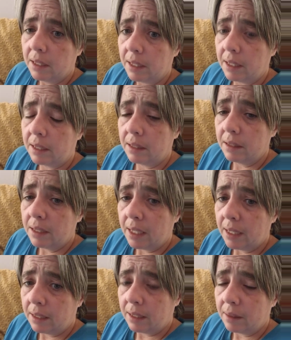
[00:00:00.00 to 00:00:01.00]
It could
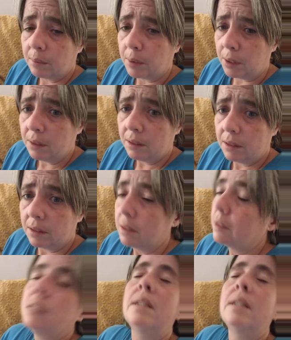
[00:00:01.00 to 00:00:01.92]
end up worse.